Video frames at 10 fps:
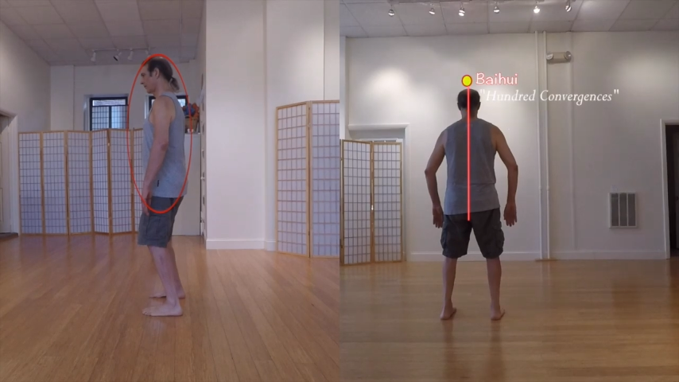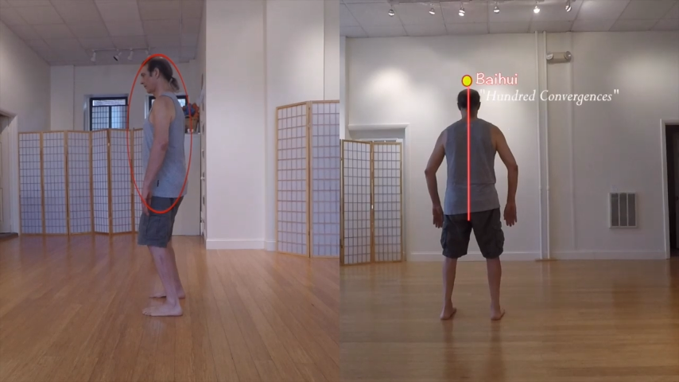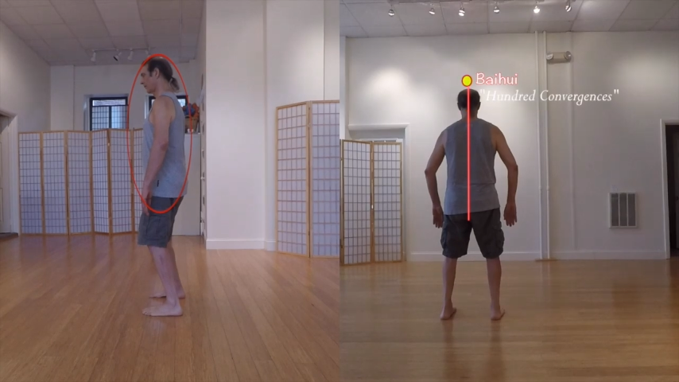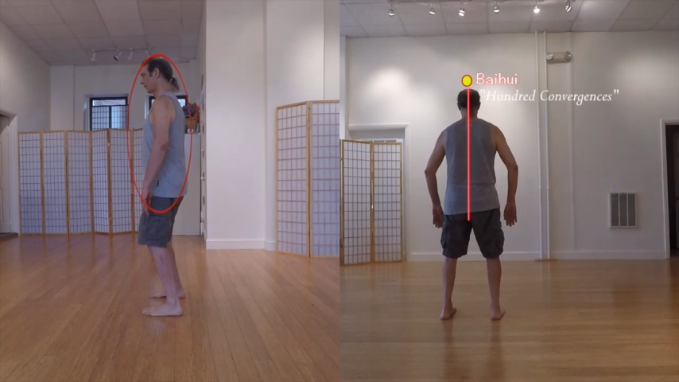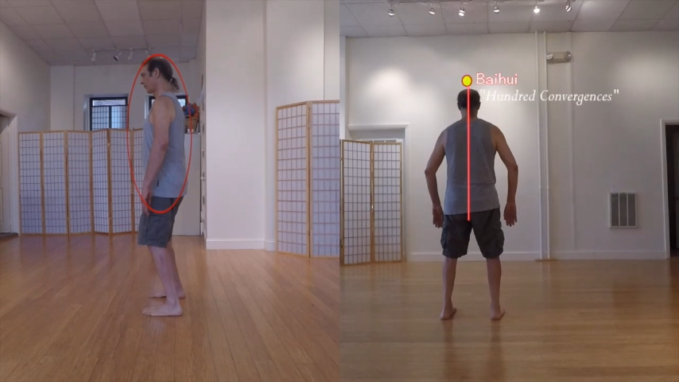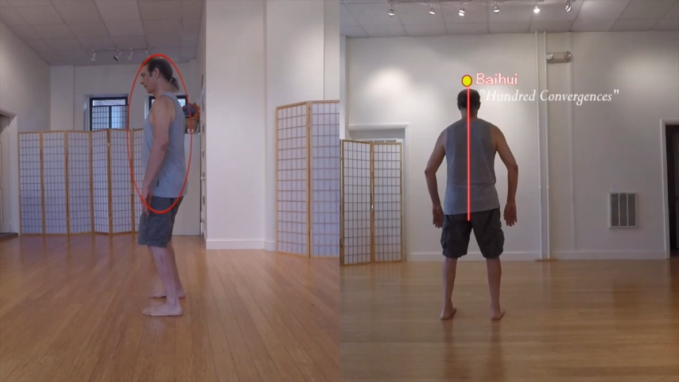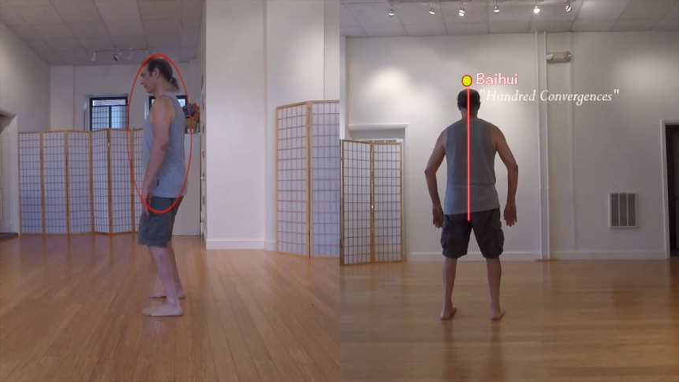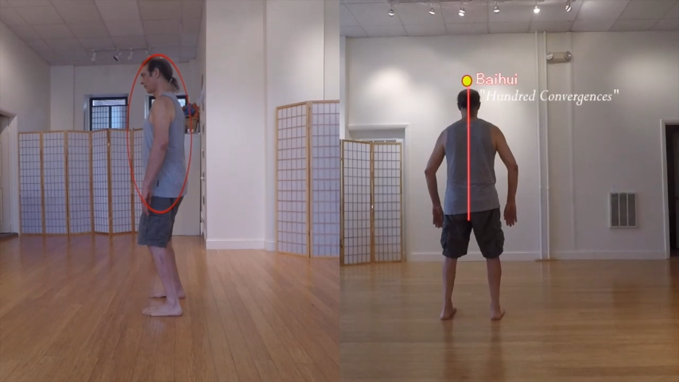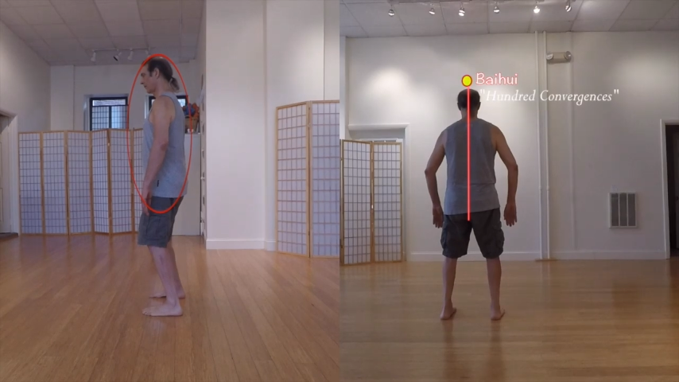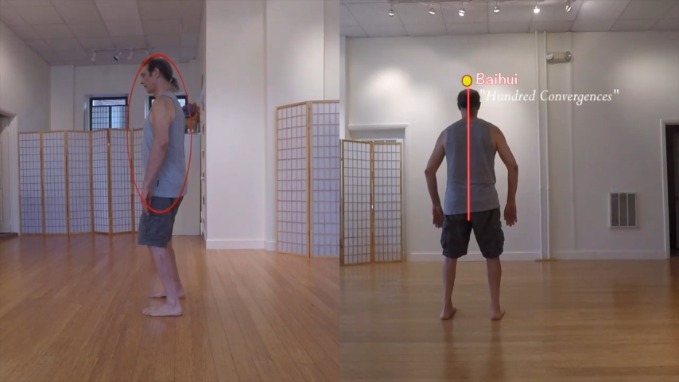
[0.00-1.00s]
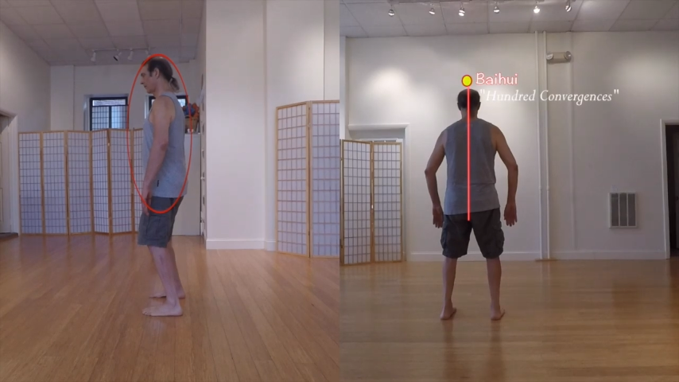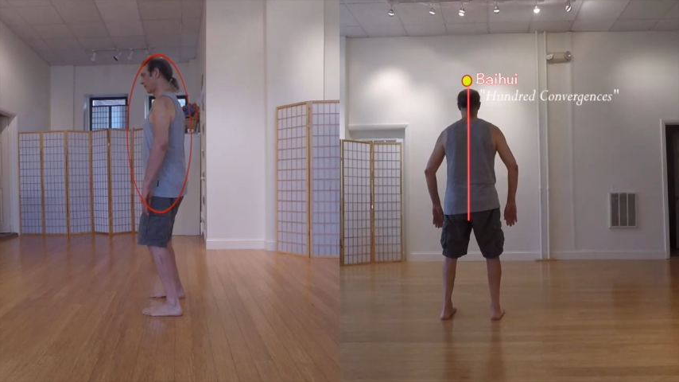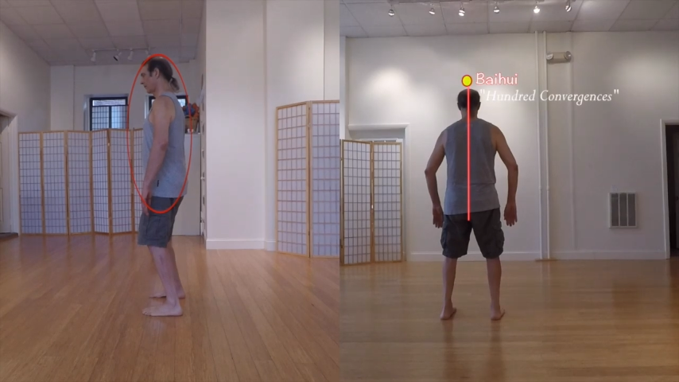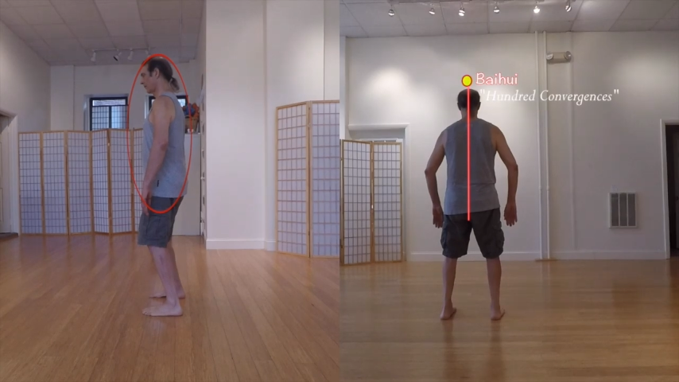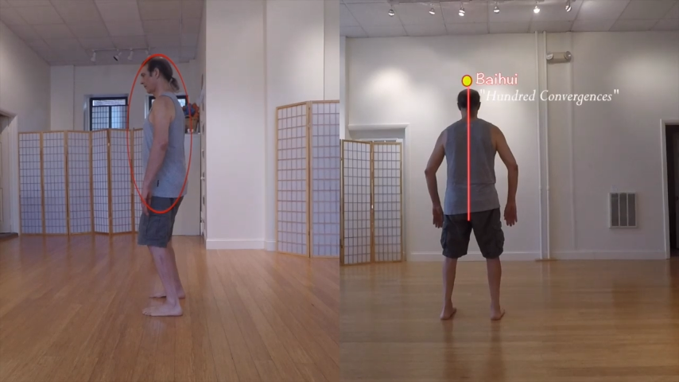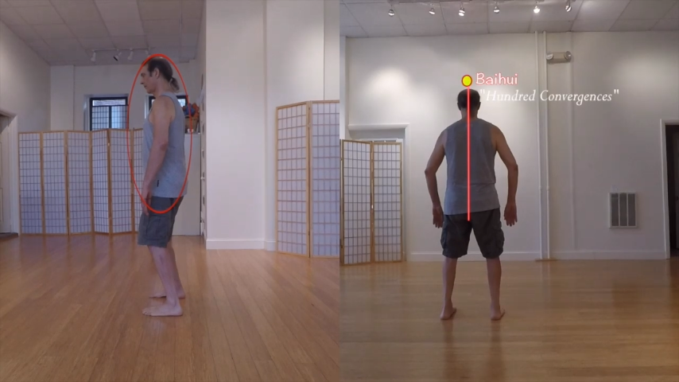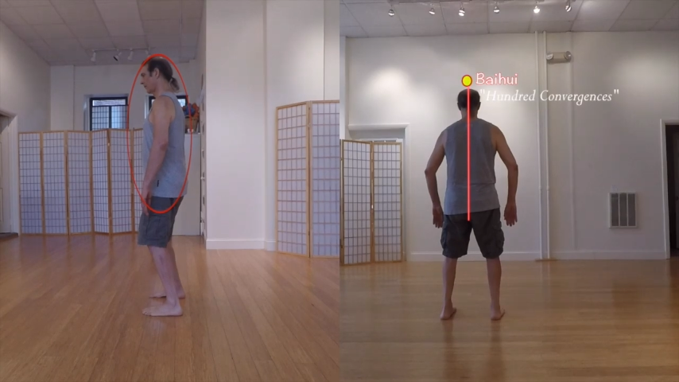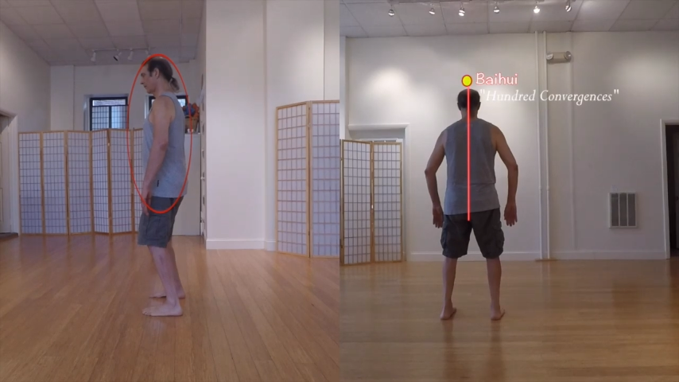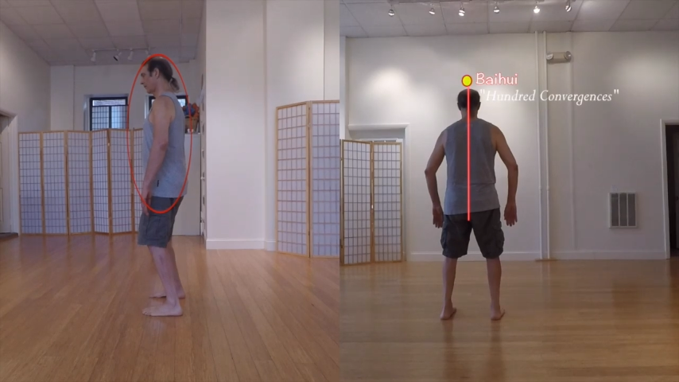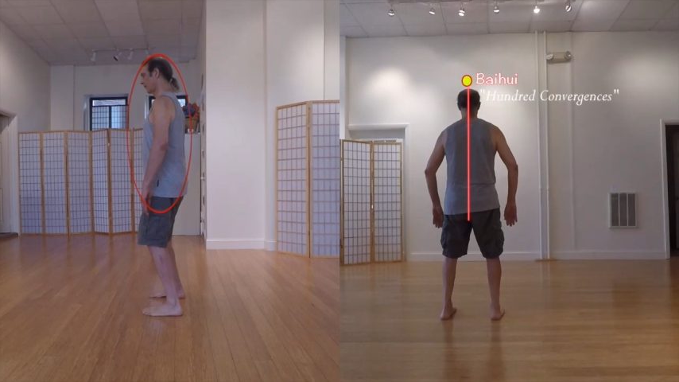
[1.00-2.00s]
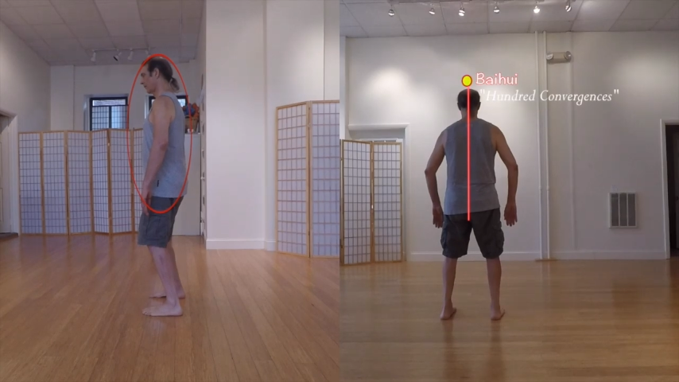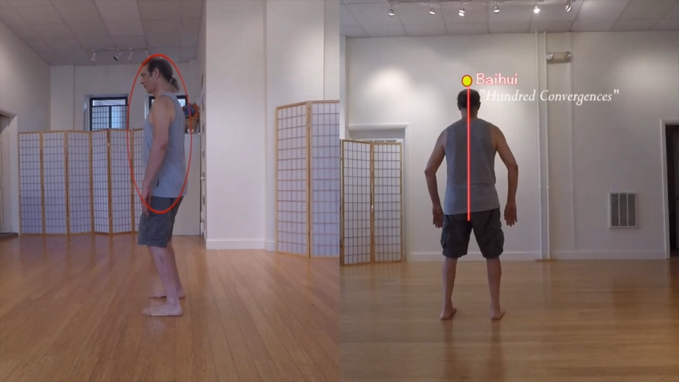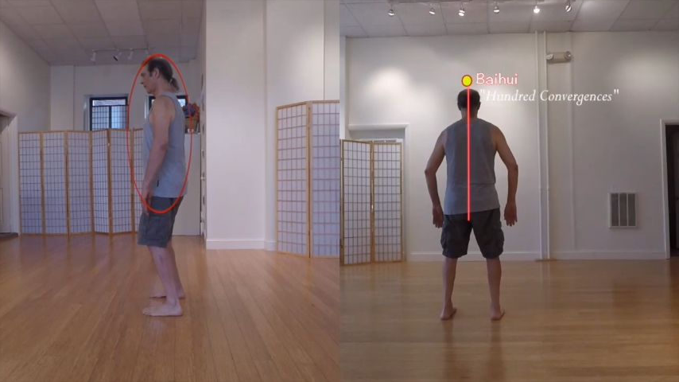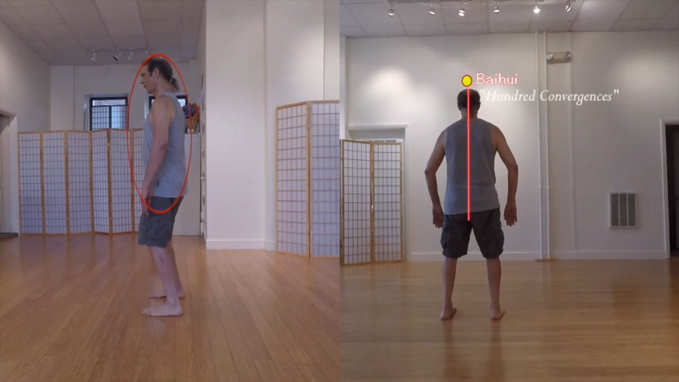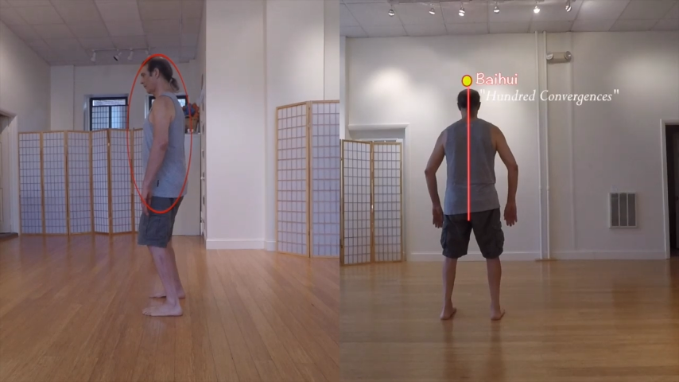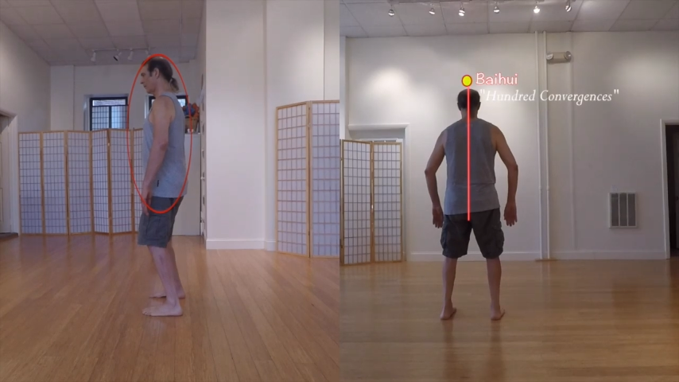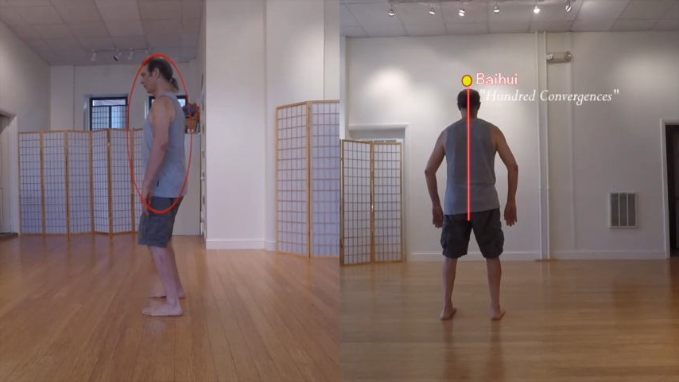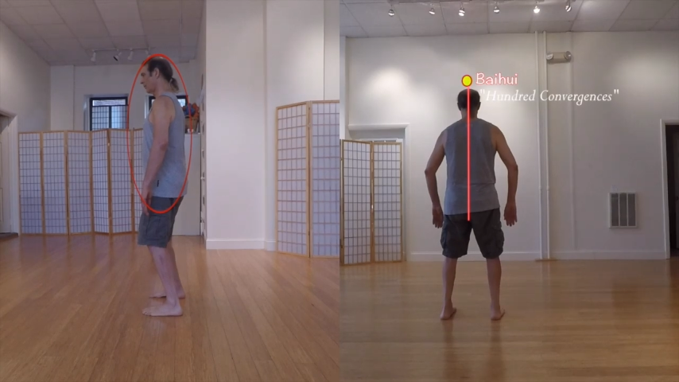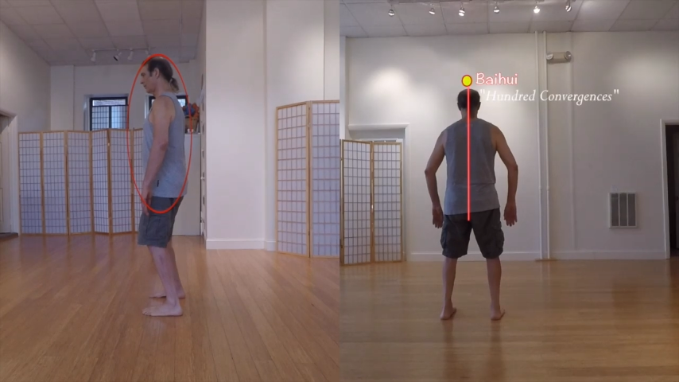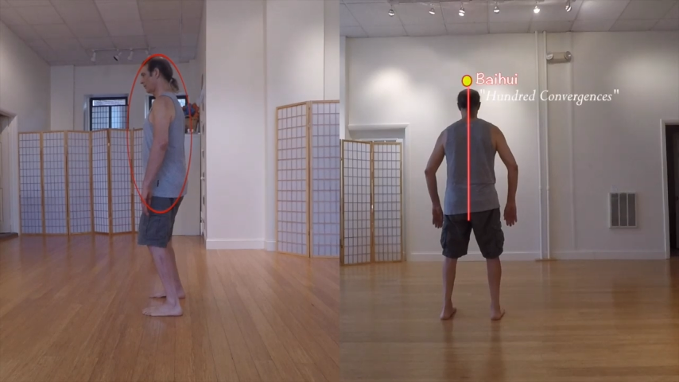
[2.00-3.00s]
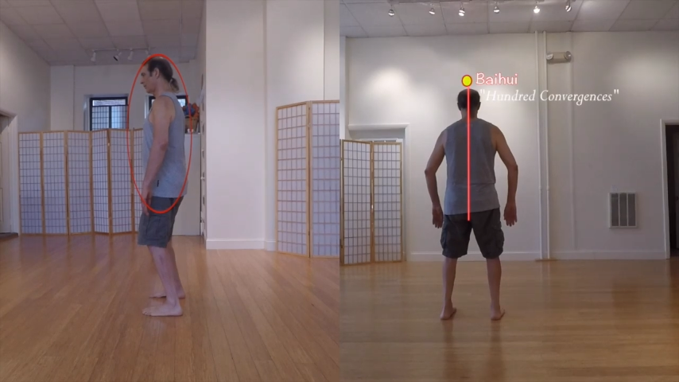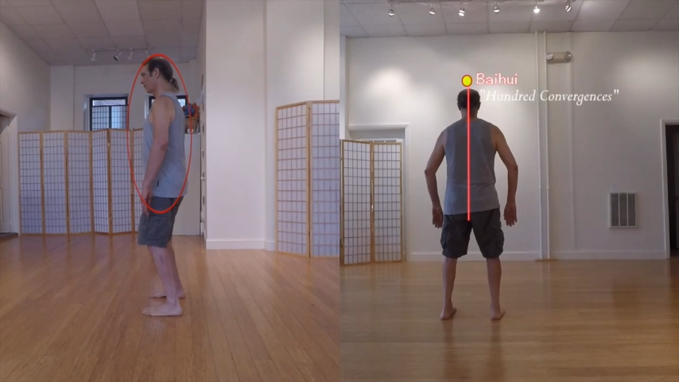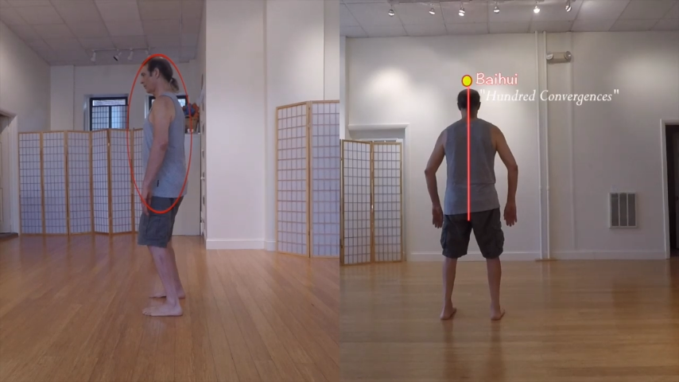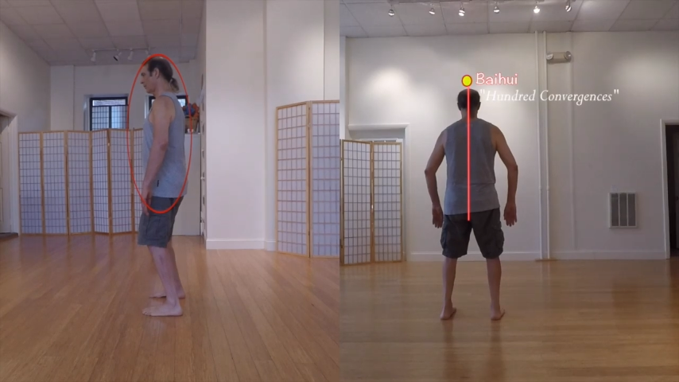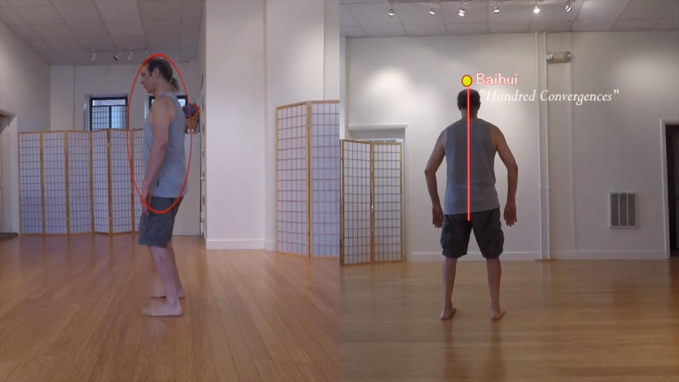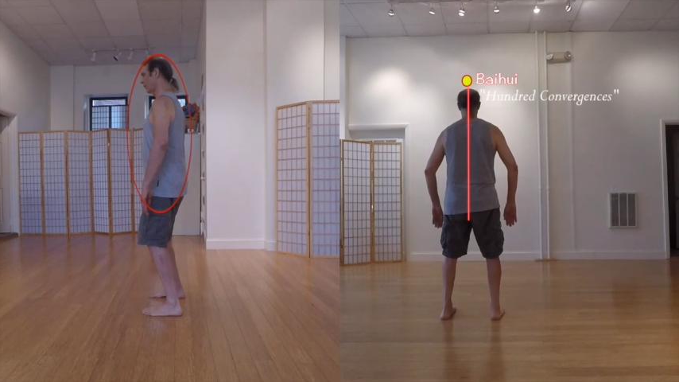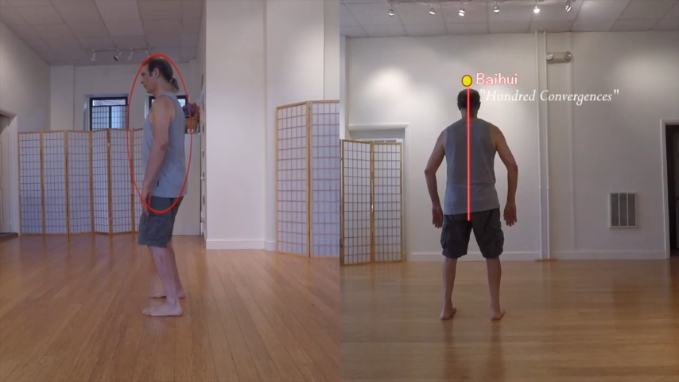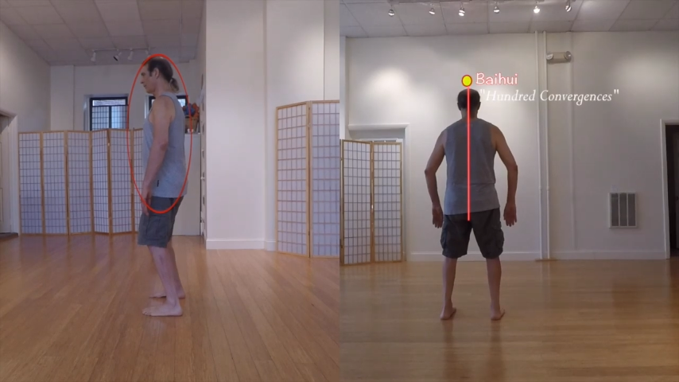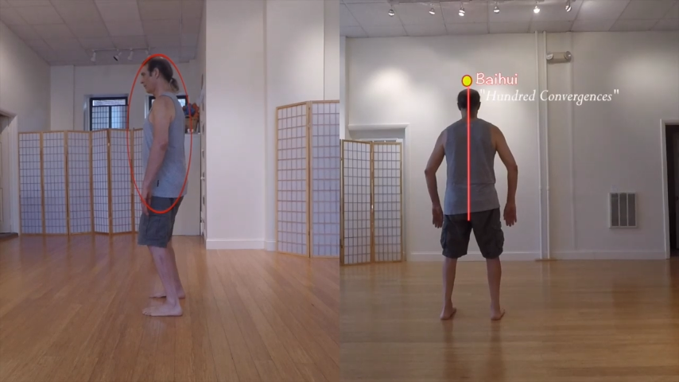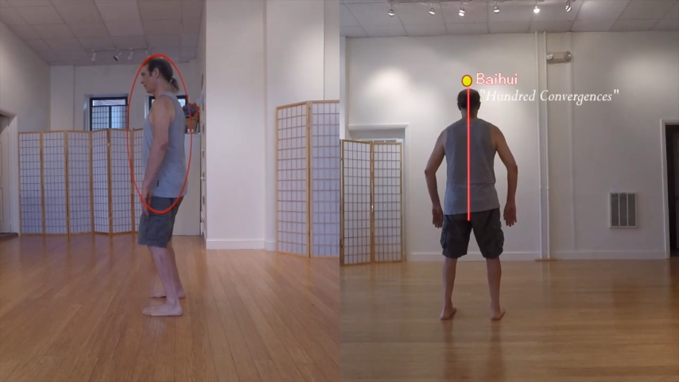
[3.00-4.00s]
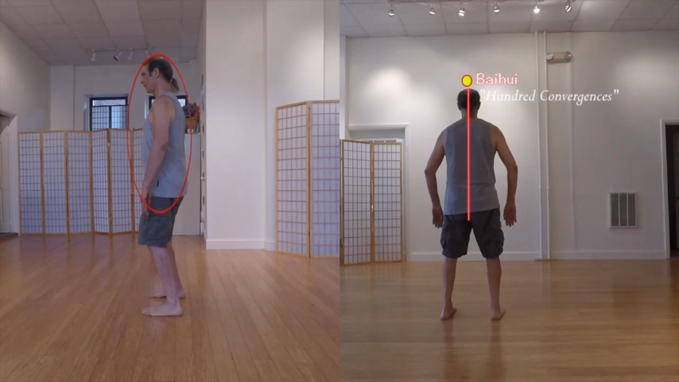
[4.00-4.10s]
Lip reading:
Nobody's mouth can be seen.